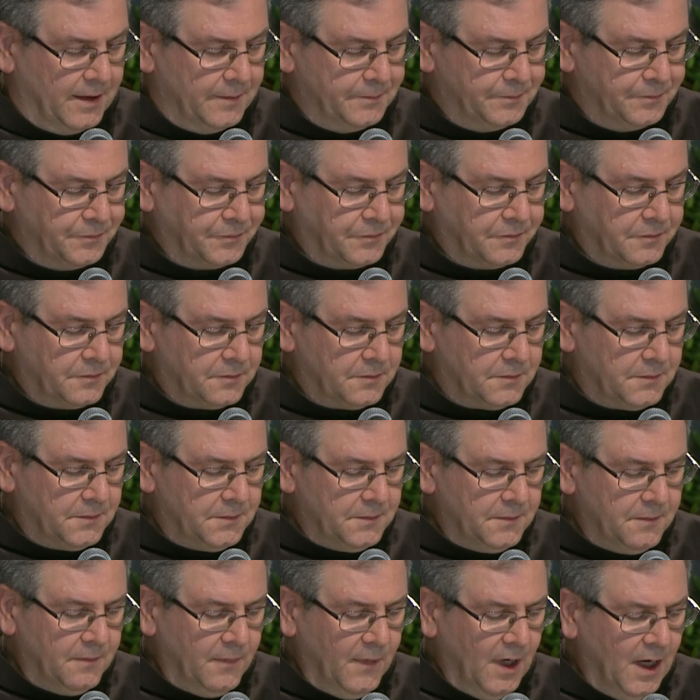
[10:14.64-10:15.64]
which are
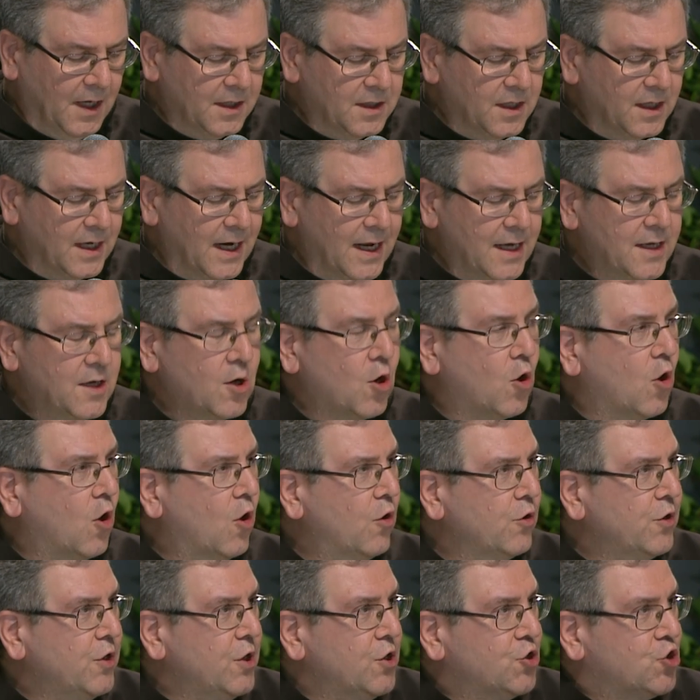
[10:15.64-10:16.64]
sign of the
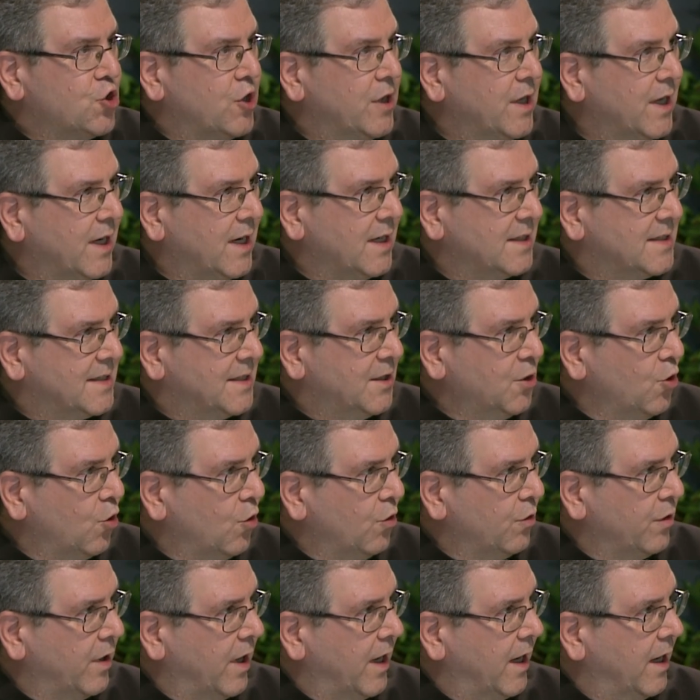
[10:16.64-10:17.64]
first Christian
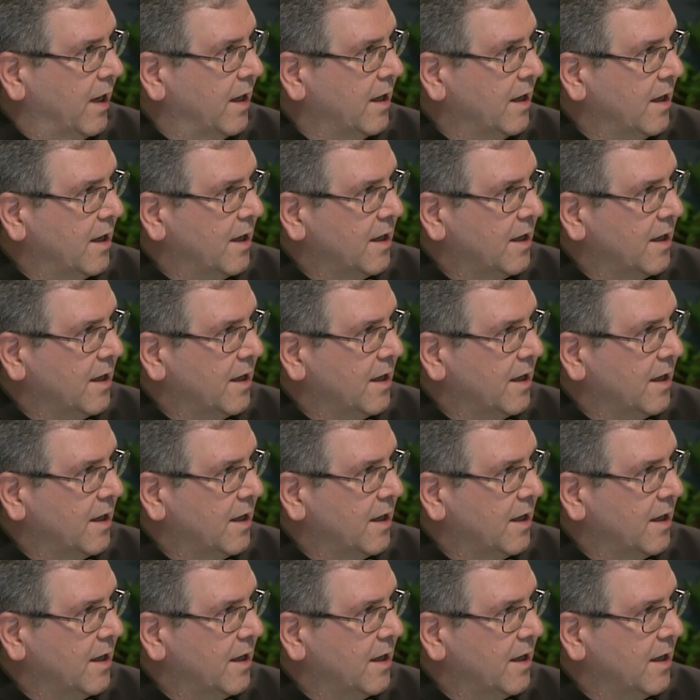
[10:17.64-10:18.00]
communities.